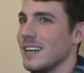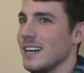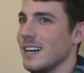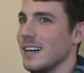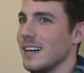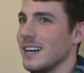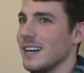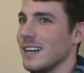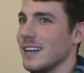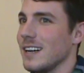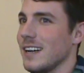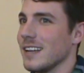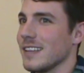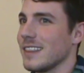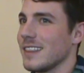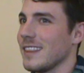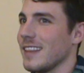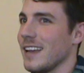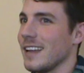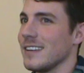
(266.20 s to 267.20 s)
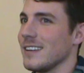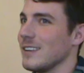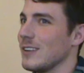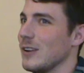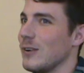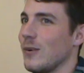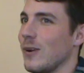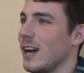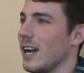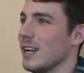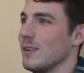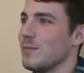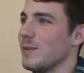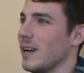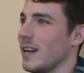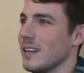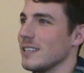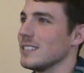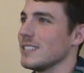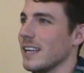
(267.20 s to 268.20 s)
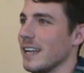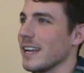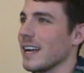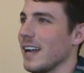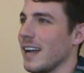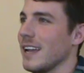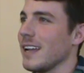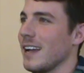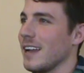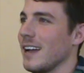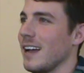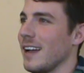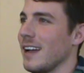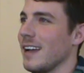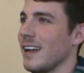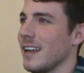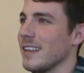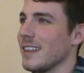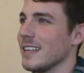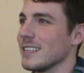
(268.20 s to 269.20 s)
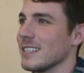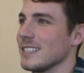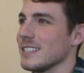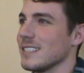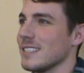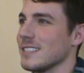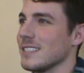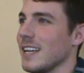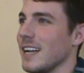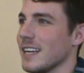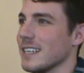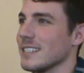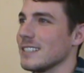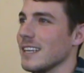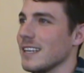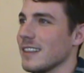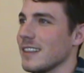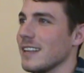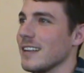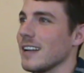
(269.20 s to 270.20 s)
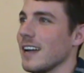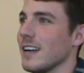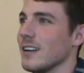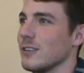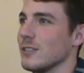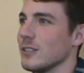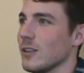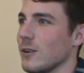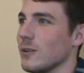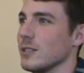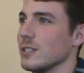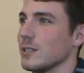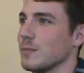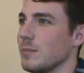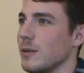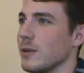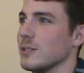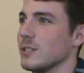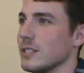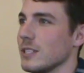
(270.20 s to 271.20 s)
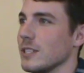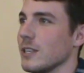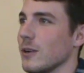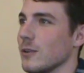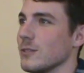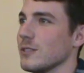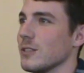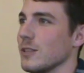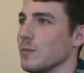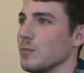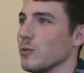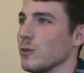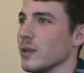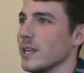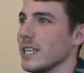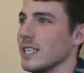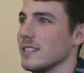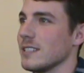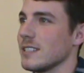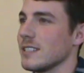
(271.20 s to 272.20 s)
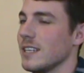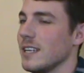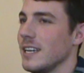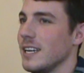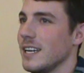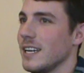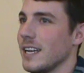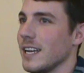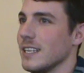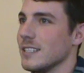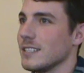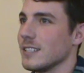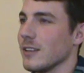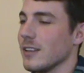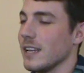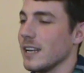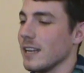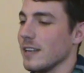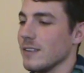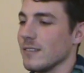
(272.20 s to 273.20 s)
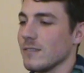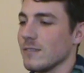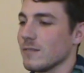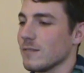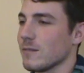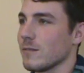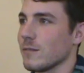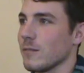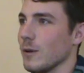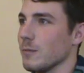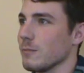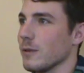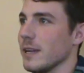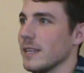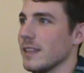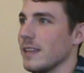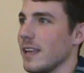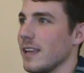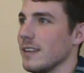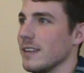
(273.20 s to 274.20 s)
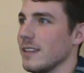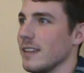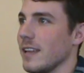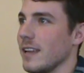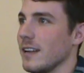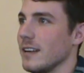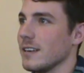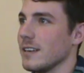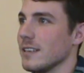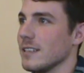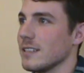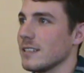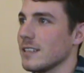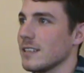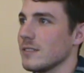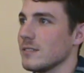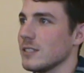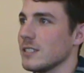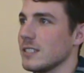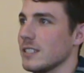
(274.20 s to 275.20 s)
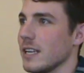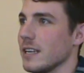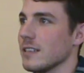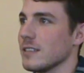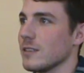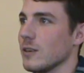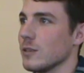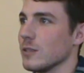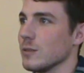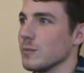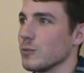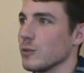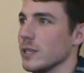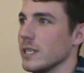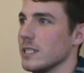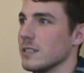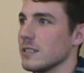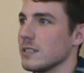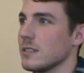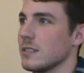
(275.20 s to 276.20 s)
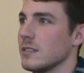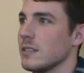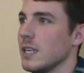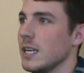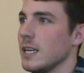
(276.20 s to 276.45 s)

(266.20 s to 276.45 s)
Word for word: Uh, I I don't know why, but I was like, I I think this is a sign because I think I was always supposed to go to the Marines. And so then I'm, from right then and there, I was set on going to the Marines.